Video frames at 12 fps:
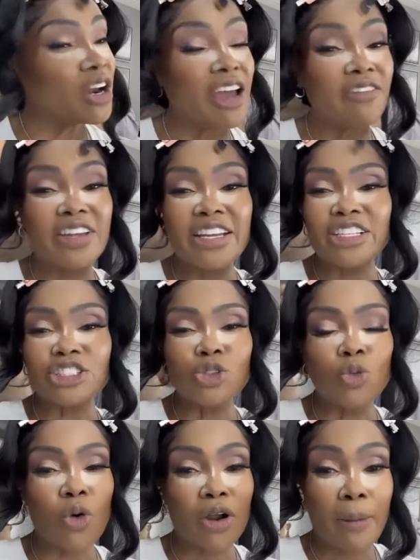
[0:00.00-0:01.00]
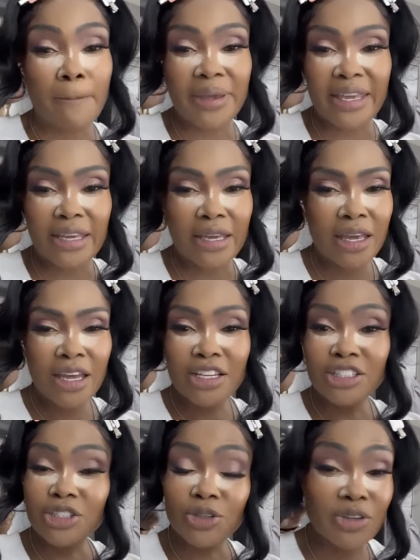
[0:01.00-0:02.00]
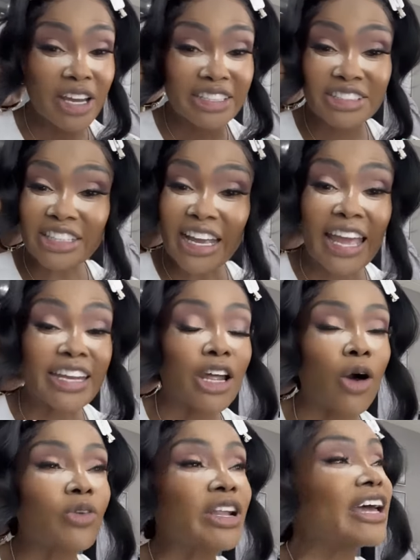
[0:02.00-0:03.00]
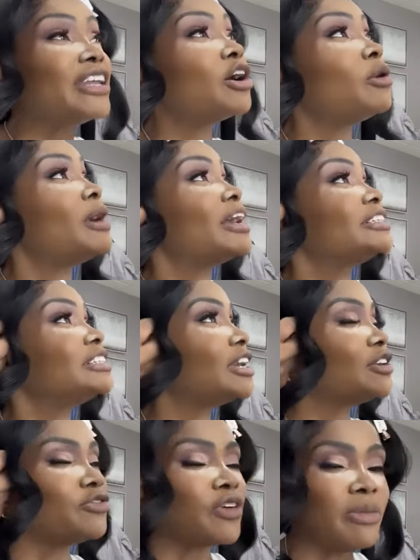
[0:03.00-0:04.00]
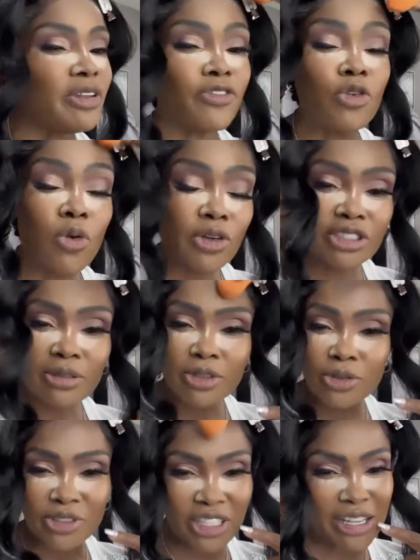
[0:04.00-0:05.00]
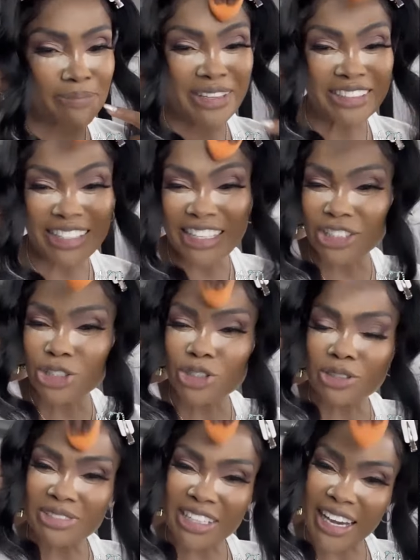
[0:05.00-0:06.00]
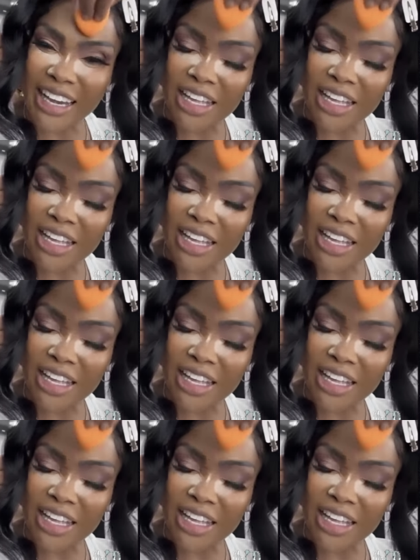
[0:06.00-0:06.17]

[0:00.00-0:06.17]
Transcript: whatever it is you want to be, do that shit and don't let nobody take you from it. If you want some new teeth, get you some teeth.